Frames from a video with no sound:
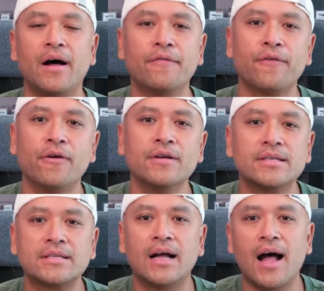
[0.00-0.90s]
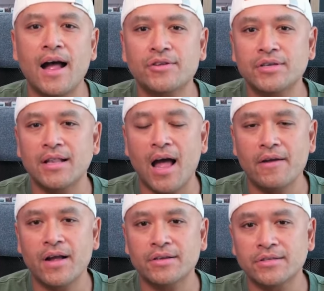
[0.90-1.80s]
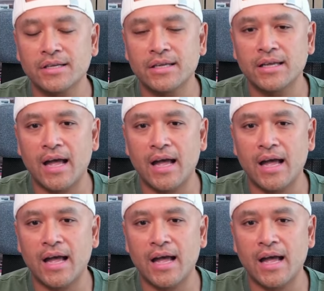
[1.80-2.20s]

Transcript: first IG Live actually